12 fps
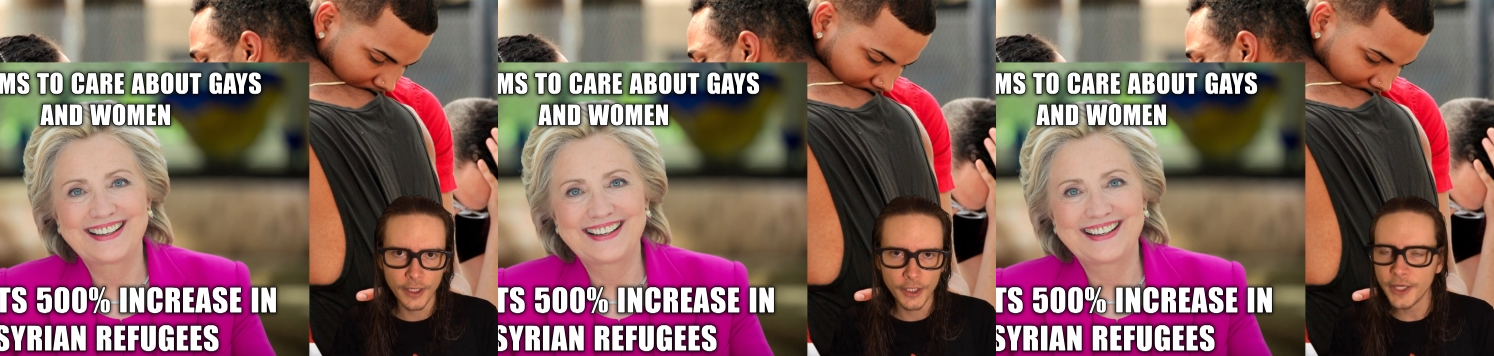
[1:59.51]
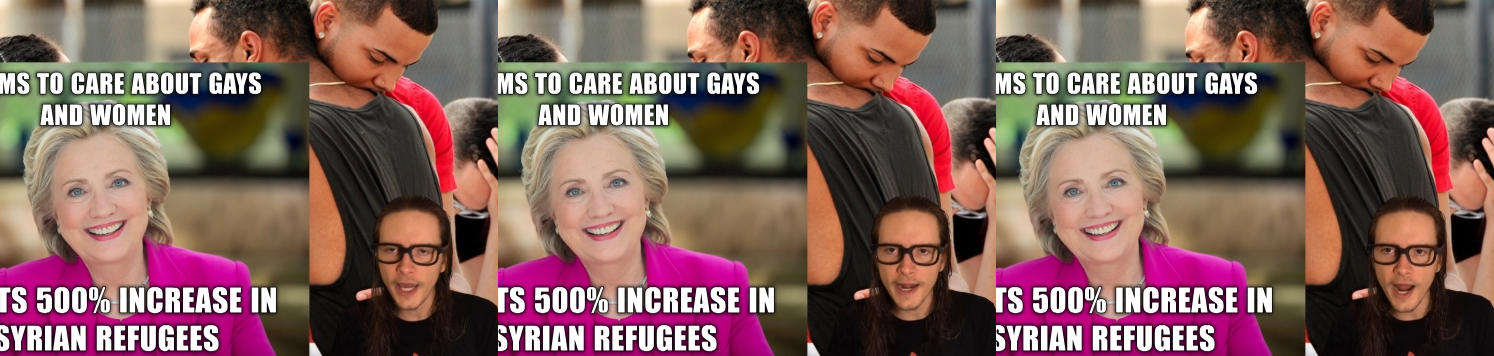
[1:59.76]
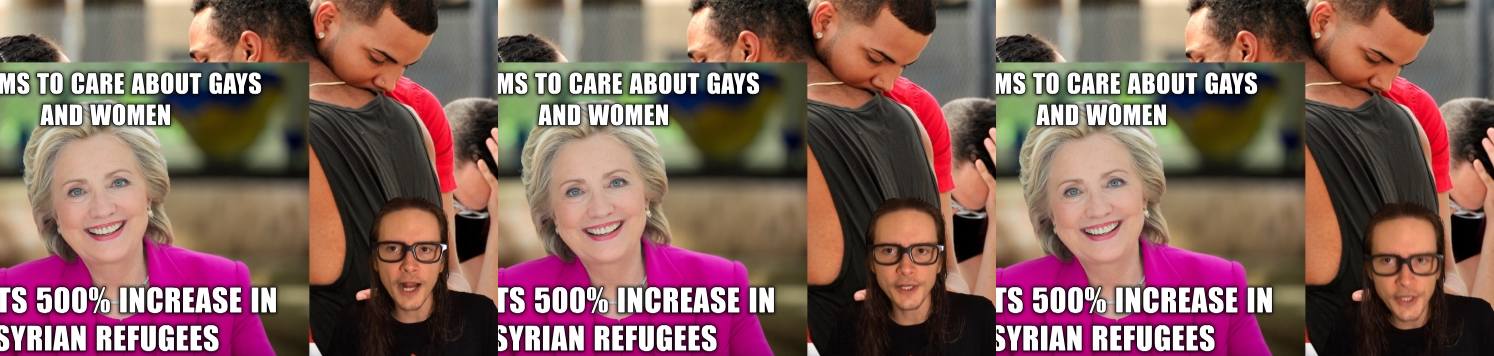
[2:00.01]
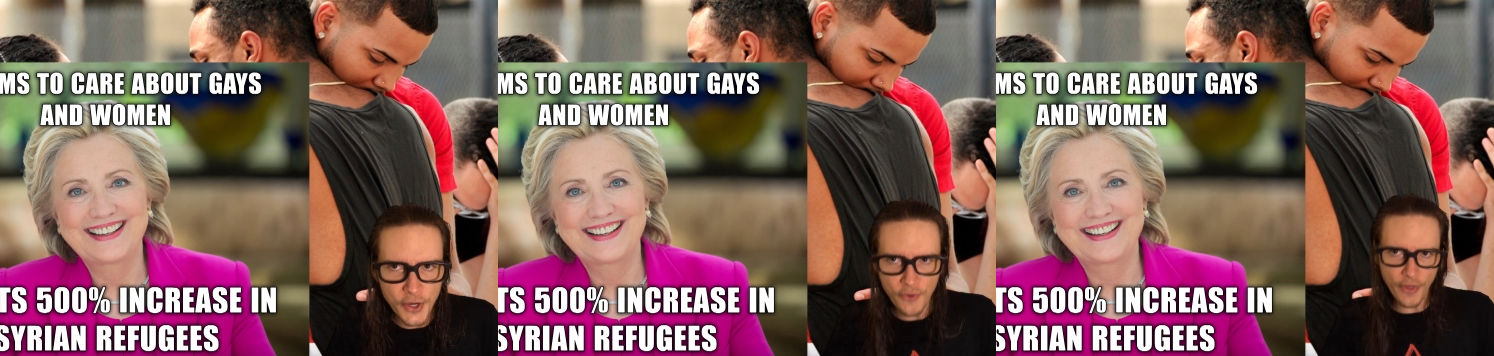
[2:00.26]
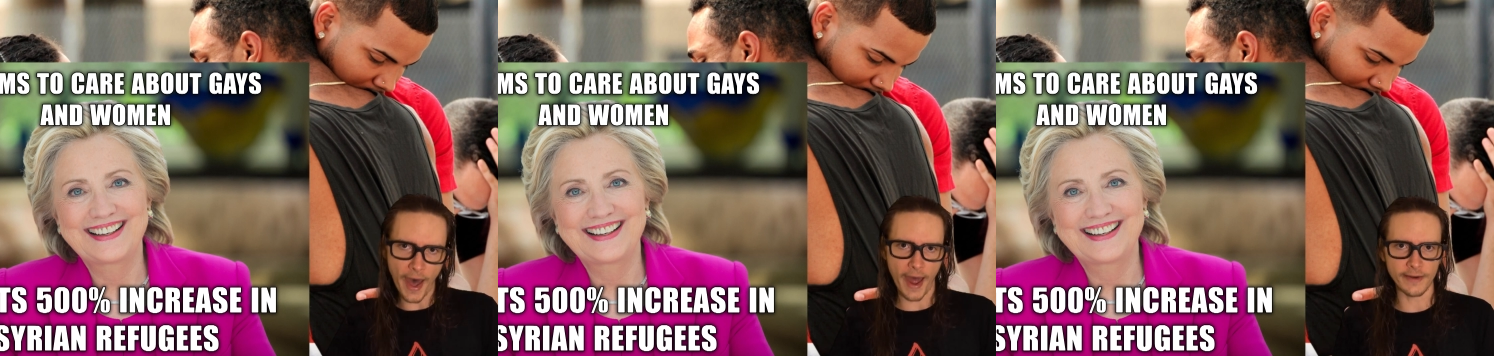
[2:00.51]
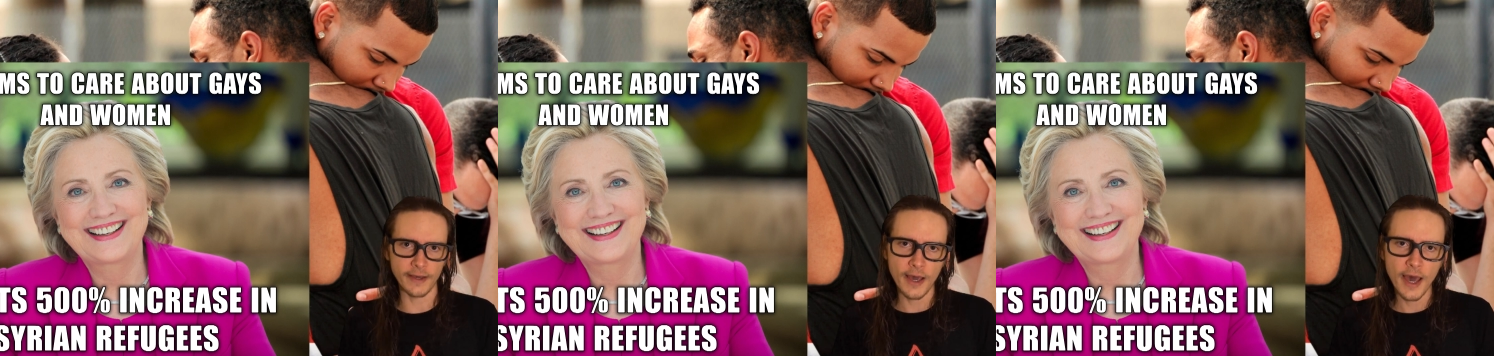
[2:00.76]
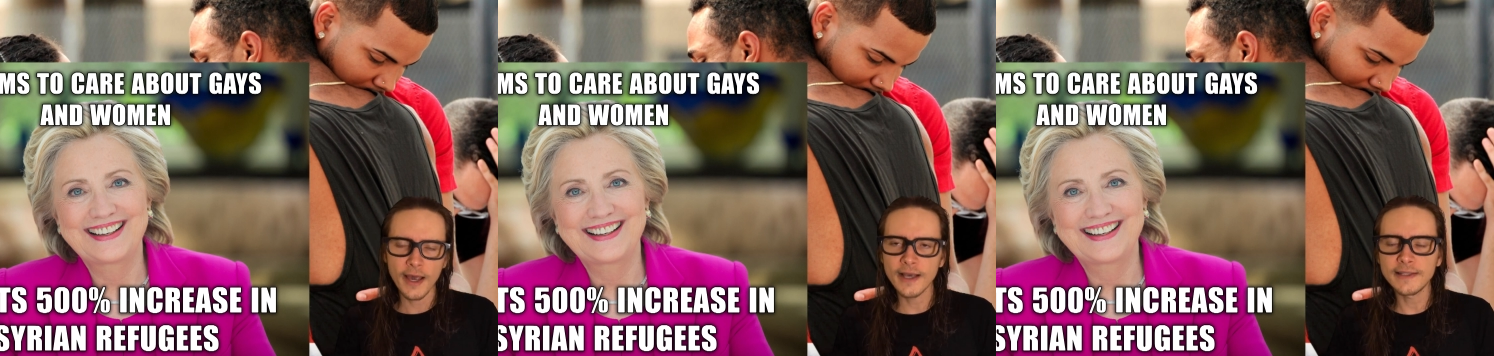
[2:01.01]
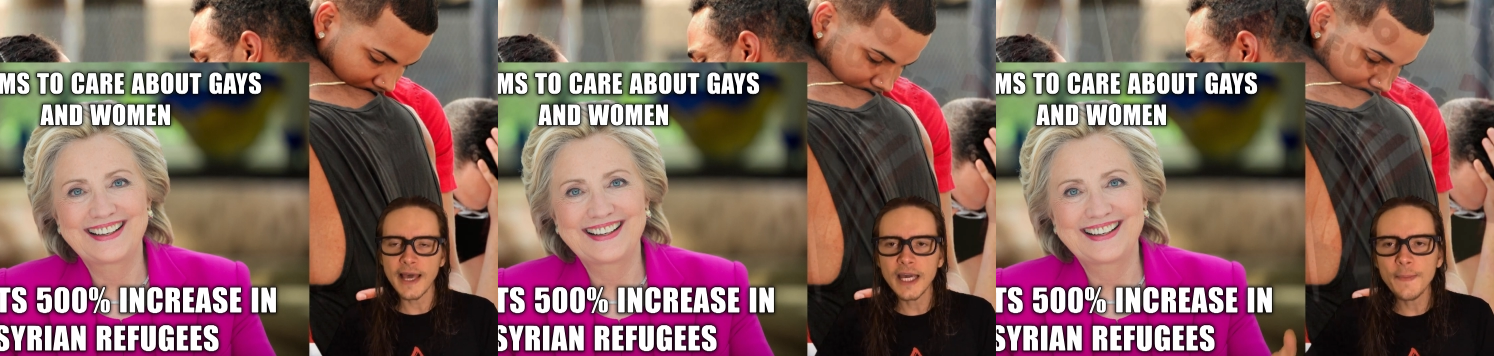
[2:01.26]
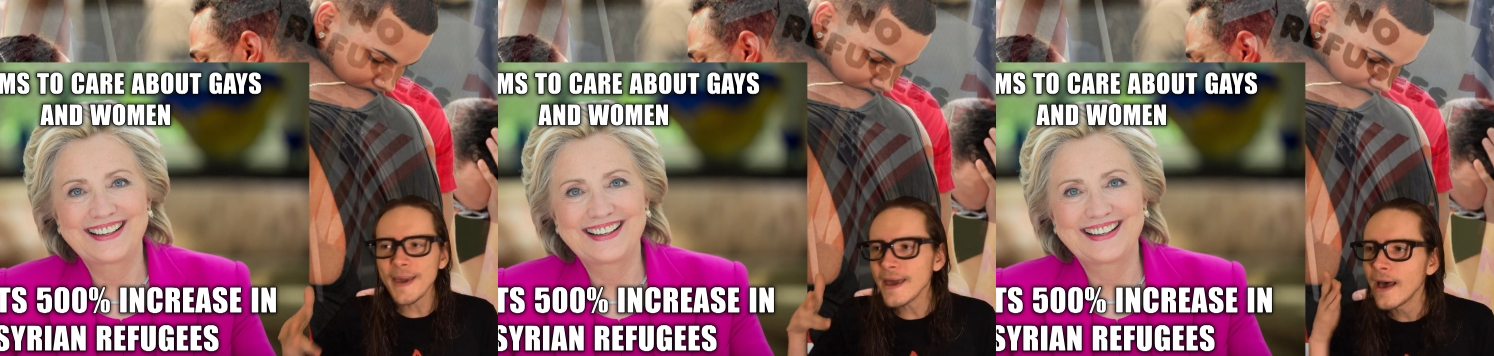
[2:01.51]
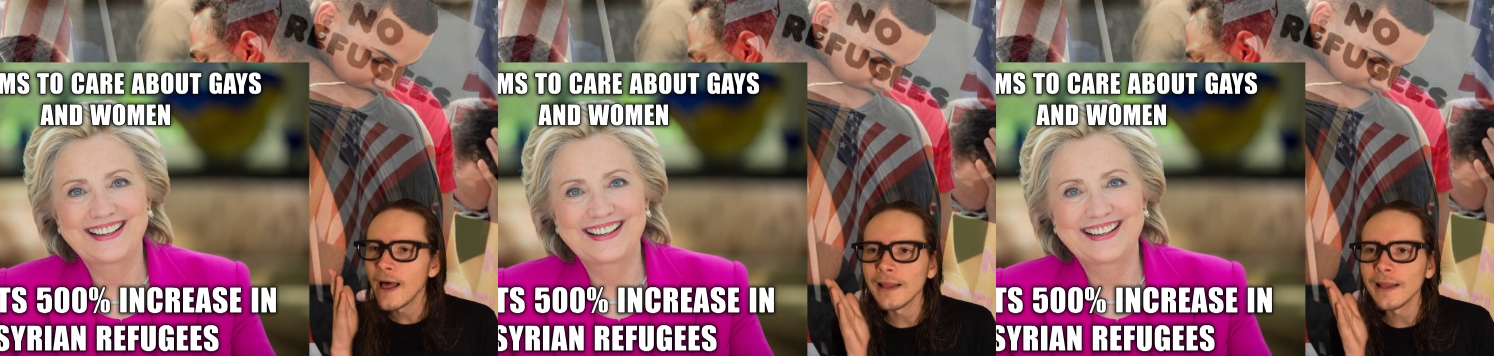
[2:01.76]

Speaker 1: You cannot do that, because they could be